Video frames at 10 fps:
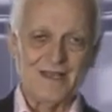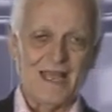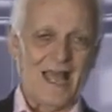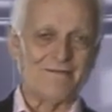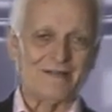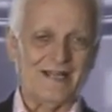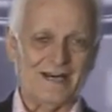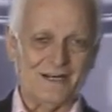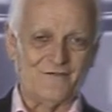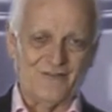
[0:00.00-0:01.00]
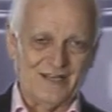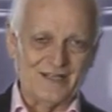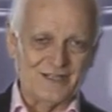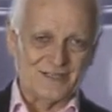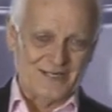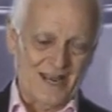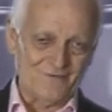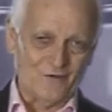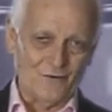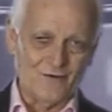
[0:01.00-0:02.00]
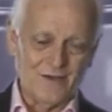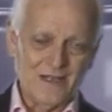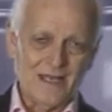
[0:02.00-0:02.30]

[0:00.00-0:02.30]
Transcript: I'm glad he defeated the devil.